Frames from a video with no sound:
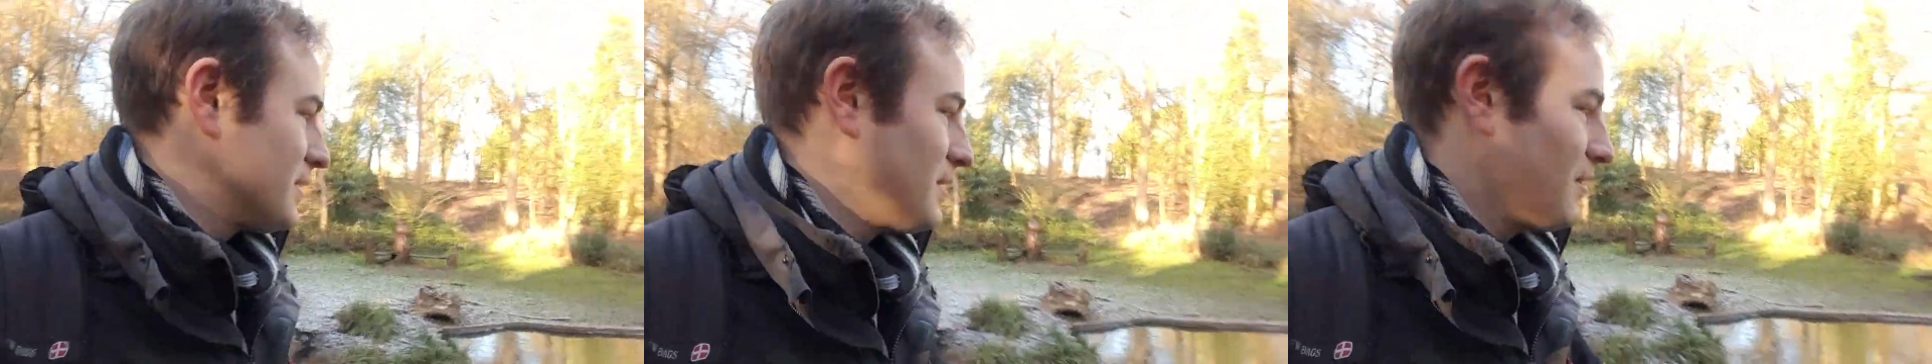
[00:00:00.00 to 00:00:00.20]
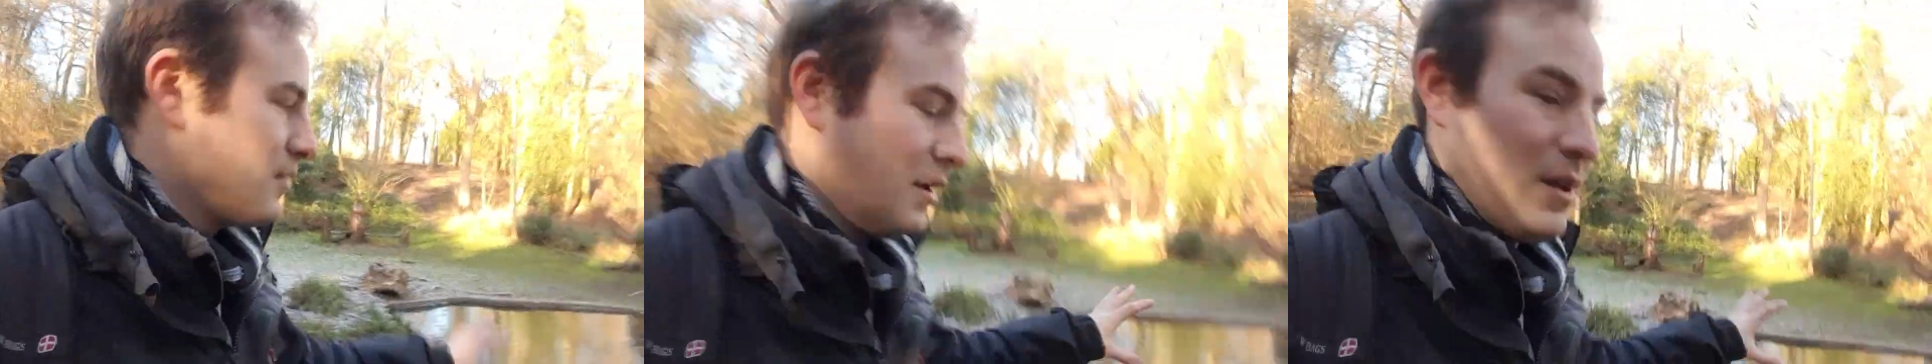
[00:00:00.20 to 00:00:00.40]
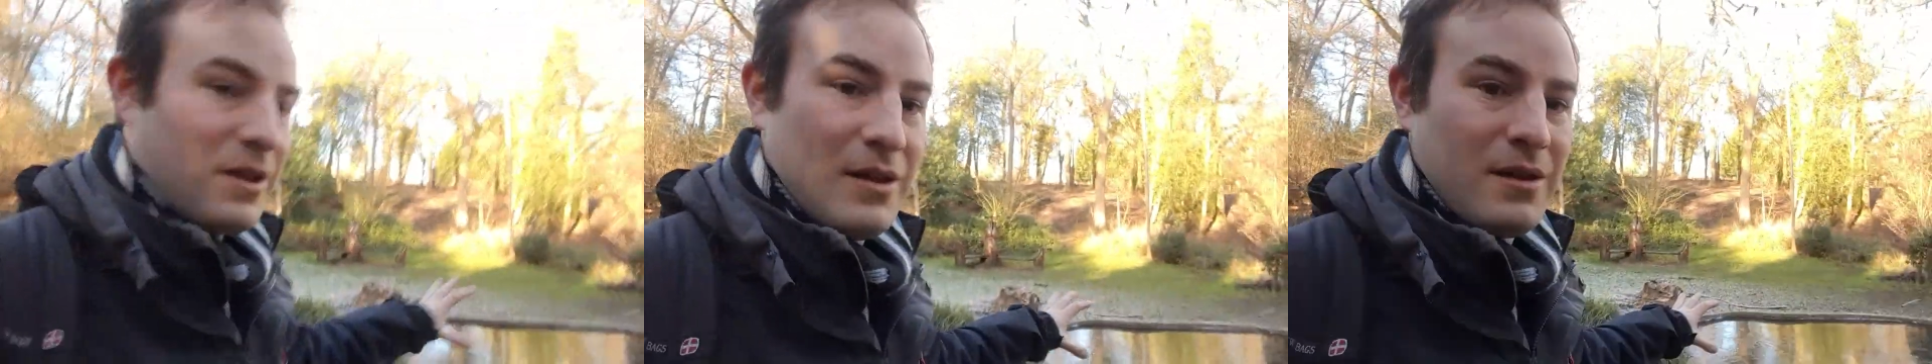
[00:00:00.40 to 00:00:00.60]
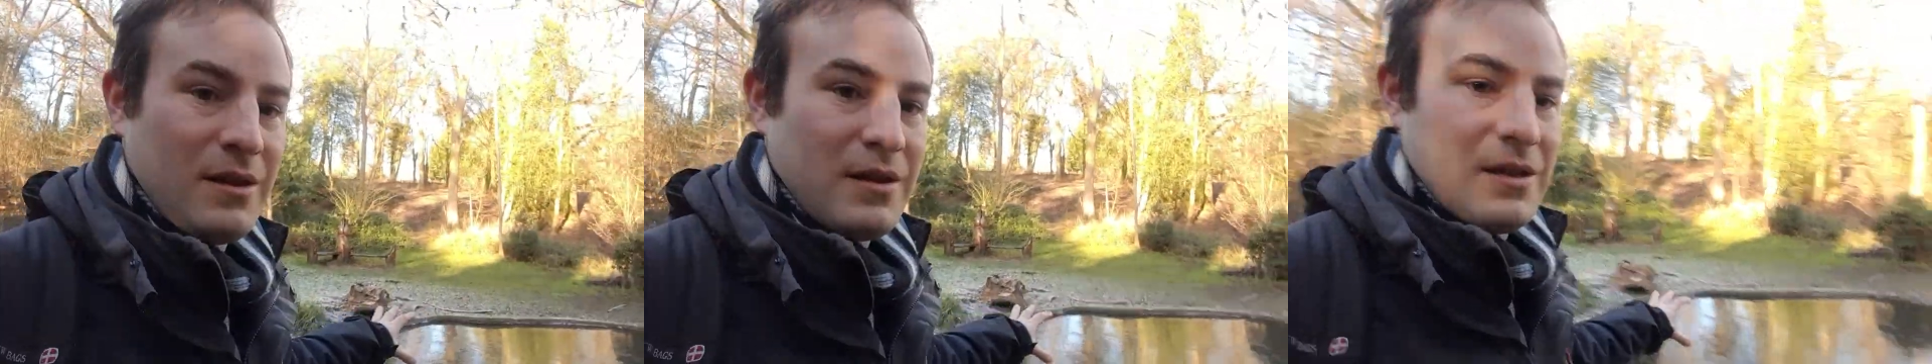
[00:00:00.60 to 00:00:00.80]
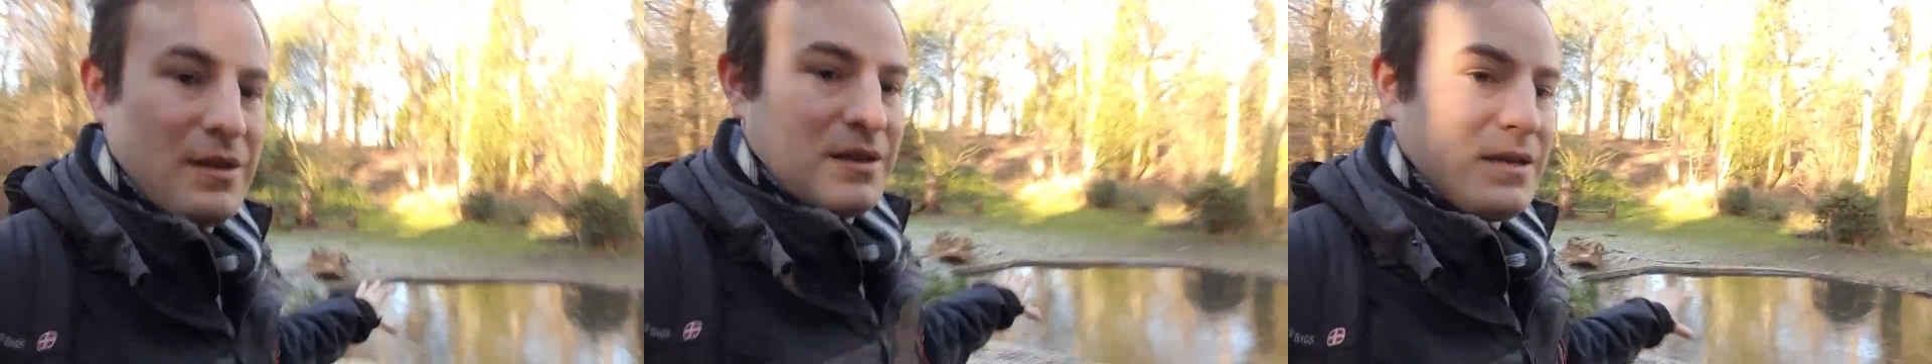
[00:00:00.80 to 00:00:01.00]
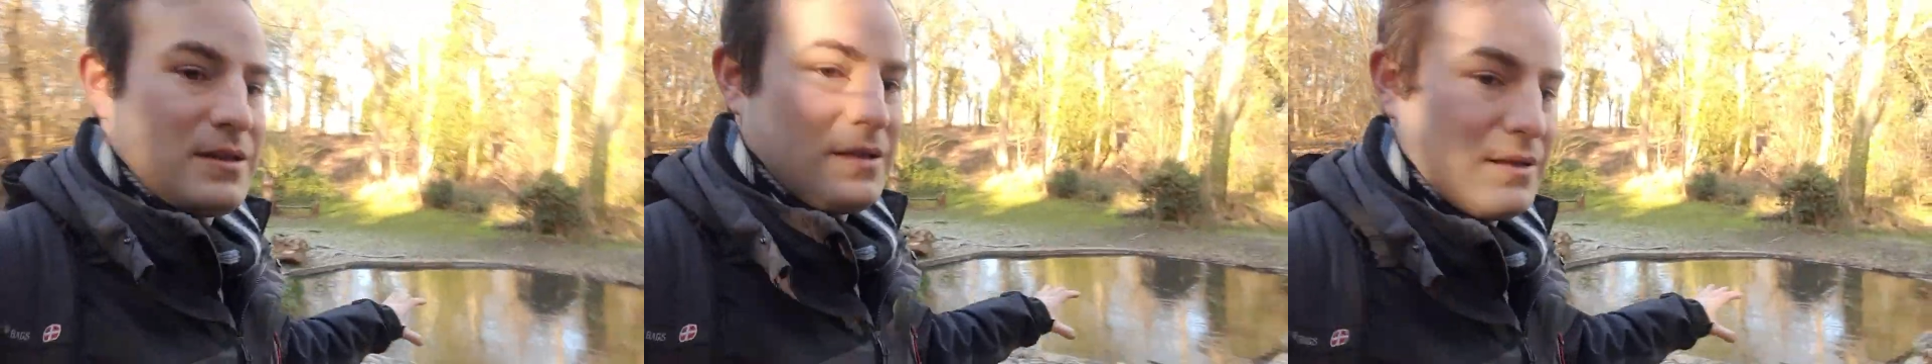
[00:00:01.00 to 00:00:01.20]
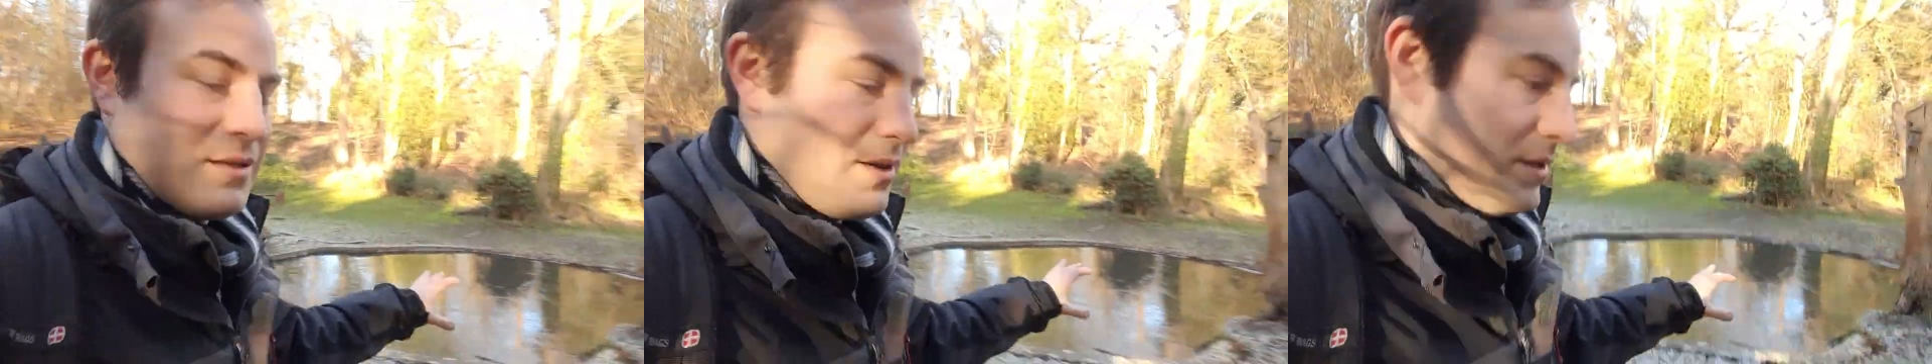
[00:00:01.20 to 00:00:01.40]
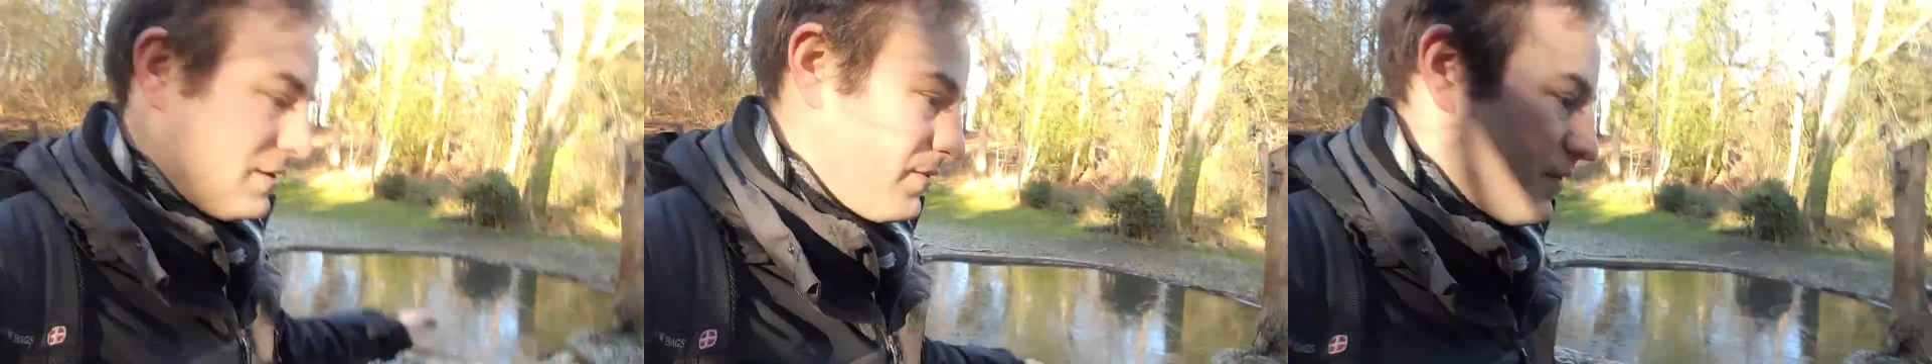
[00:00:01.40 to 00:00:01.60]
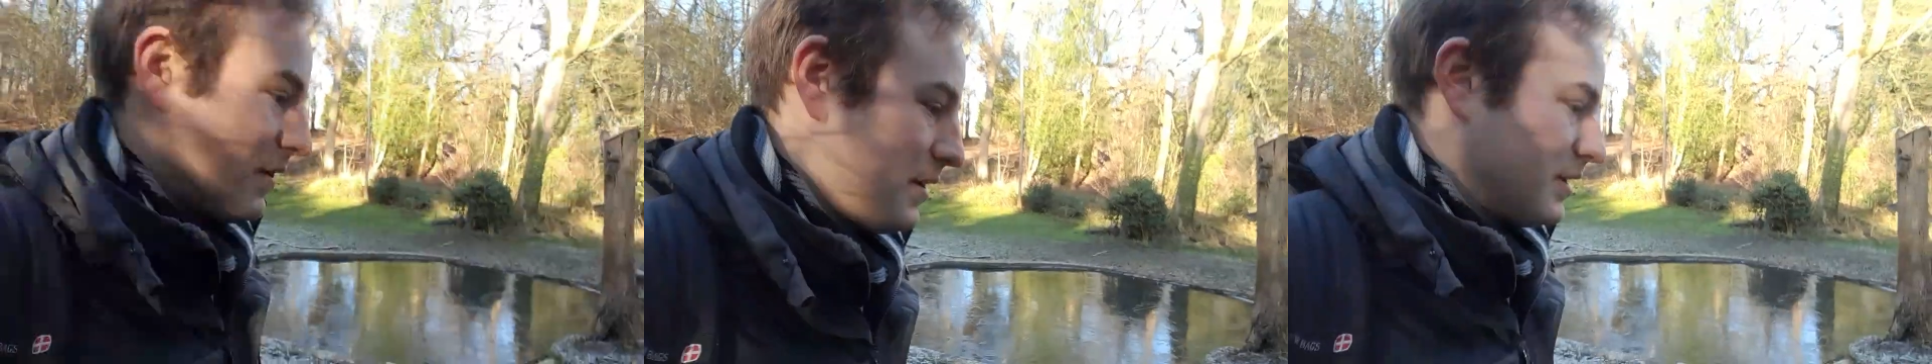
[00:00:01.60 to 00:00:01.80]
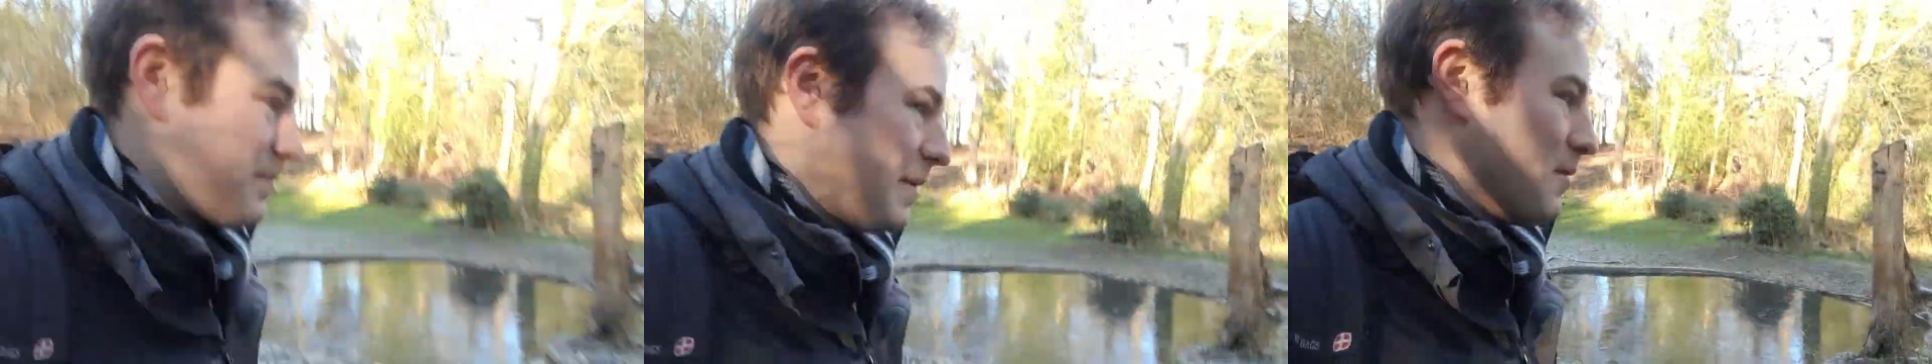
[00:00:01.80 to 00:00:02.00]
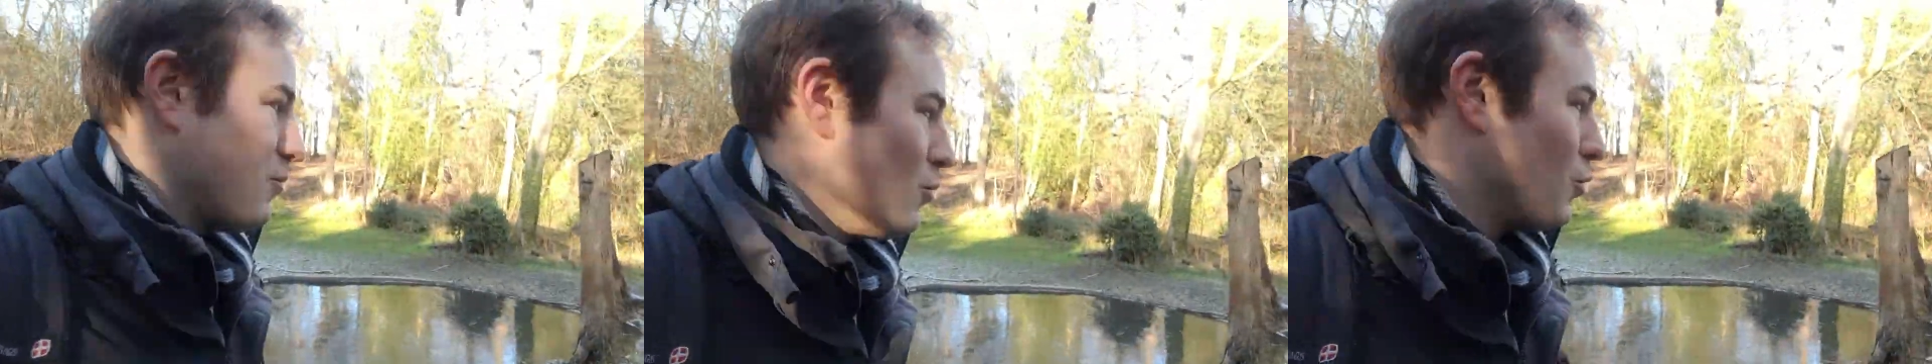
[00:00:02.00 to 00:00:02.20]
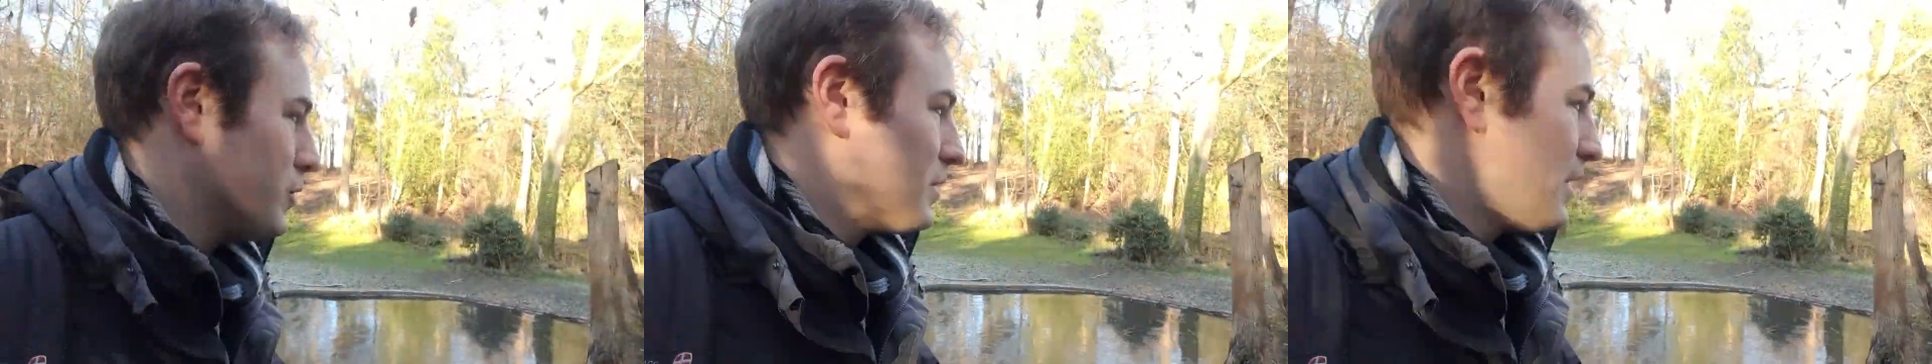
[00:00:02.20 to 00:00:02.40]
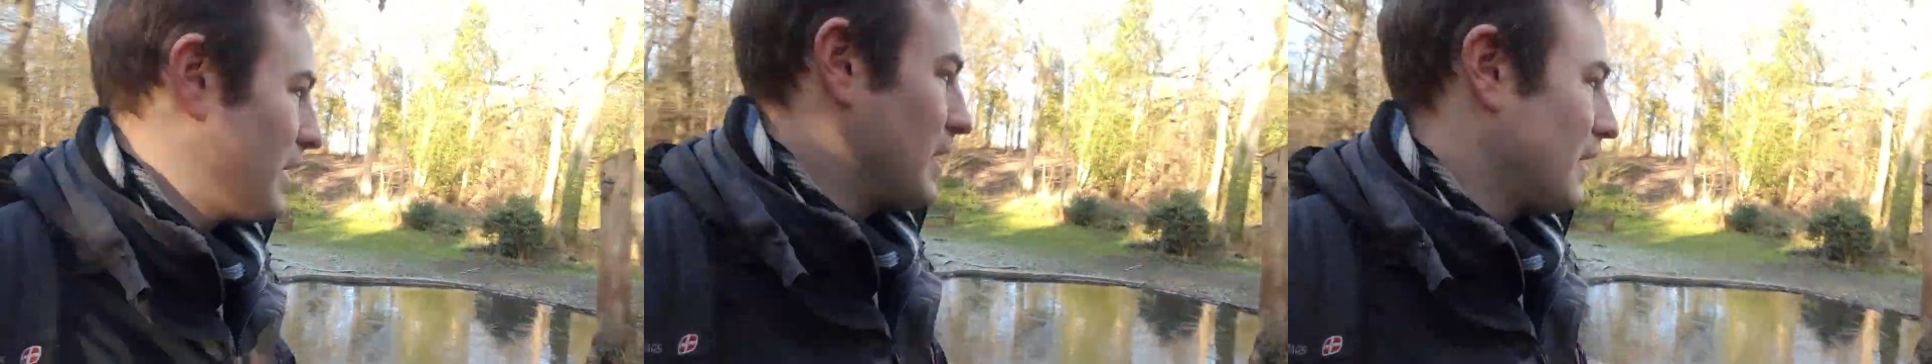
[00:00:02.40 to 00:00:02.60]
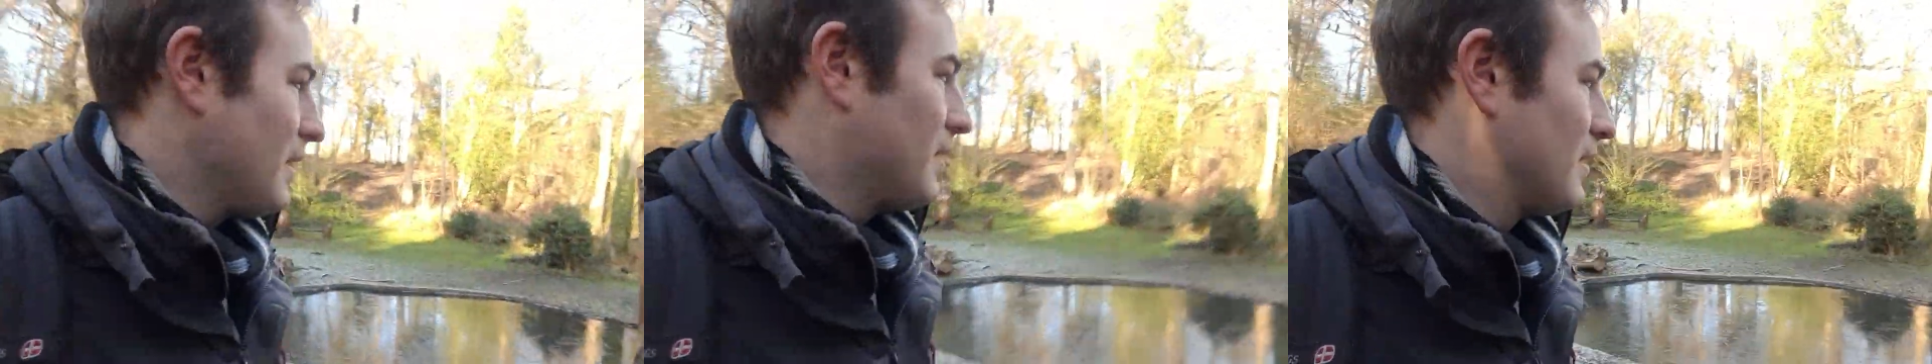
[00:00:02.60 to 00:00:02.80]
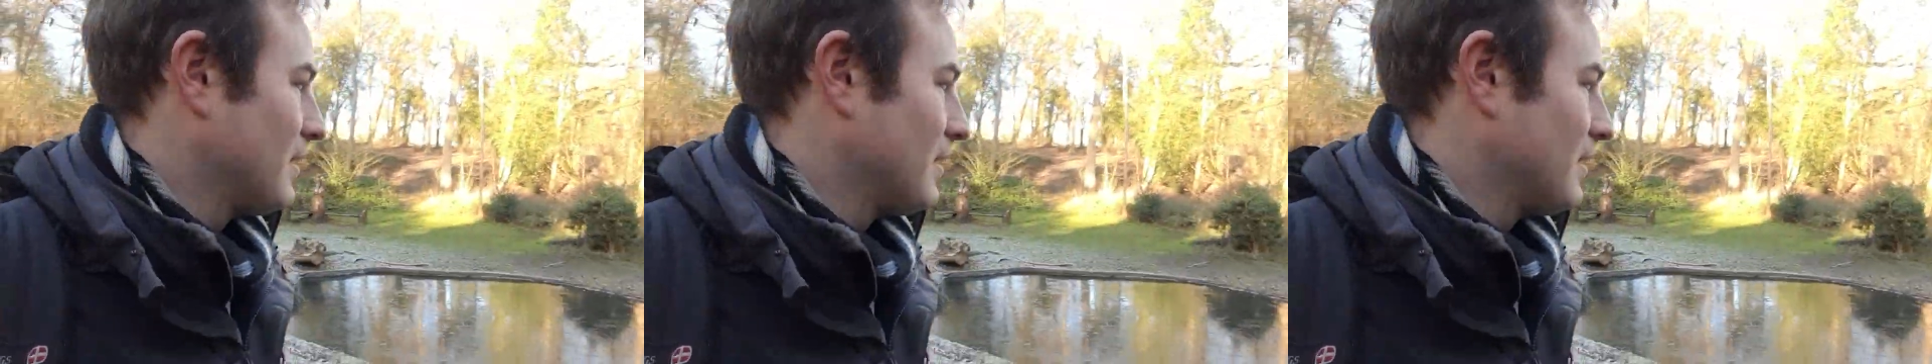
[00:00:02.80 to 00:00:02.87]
So it's nice to find this bit of water here.